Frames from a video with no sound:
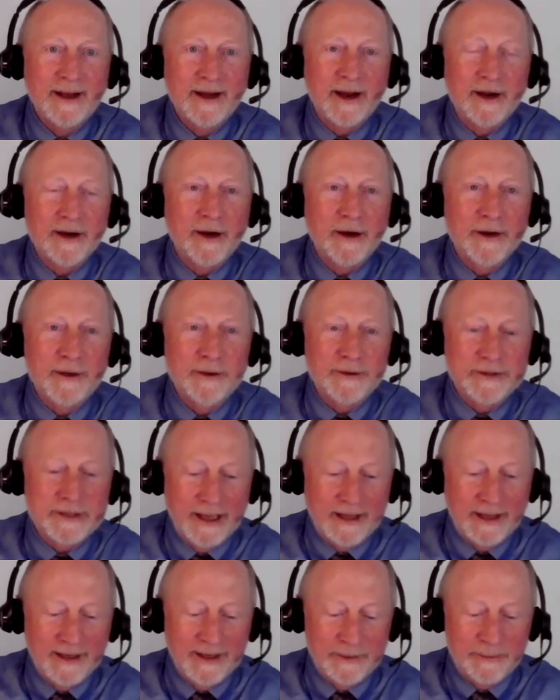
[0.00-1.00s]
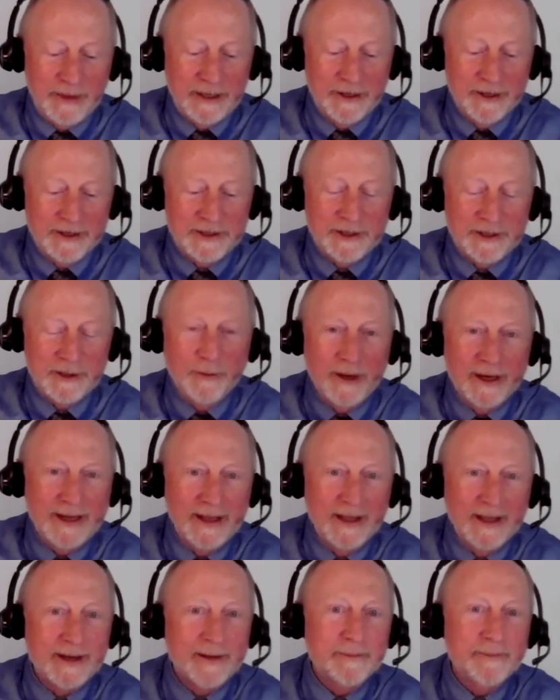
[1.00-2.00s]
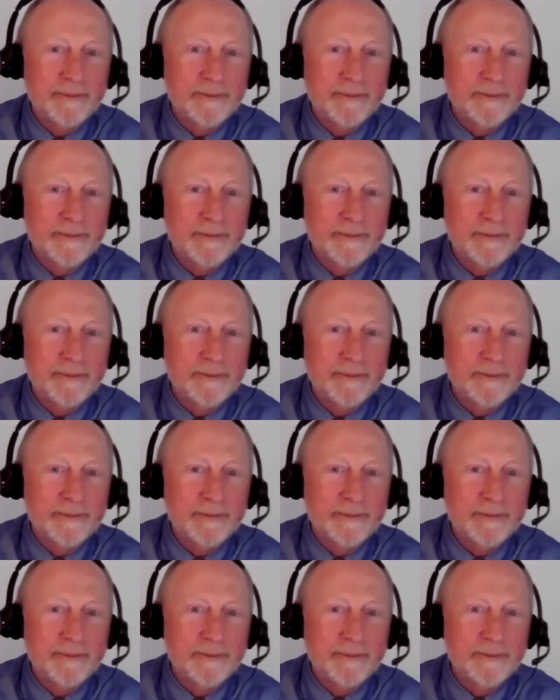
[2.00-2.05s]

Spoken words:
Are you taking it because you want to get a